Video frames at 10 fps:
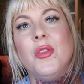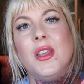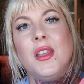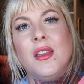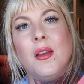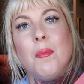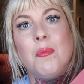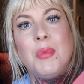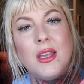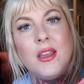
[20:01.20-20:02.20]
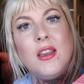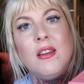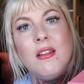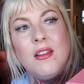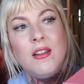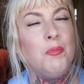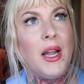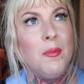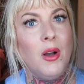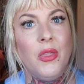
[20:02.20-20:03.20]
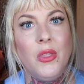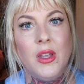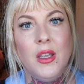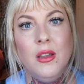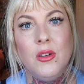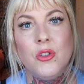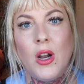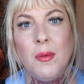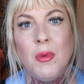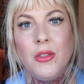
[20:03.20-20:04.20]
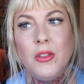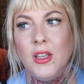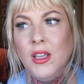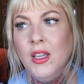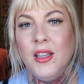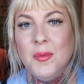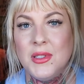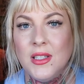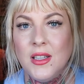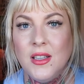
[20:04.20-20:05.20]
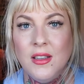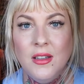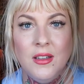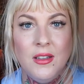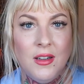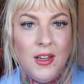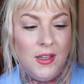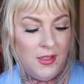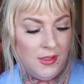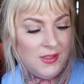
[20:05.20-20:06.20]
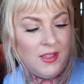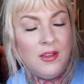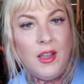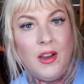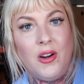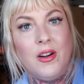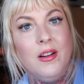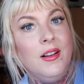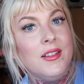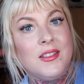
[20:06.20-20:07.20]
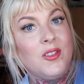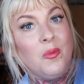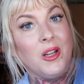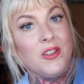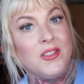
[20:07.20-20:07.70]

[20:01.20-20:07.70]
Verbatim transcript: the big bi-monthly, tri-monthly Ipsy uh, skincare. It's so much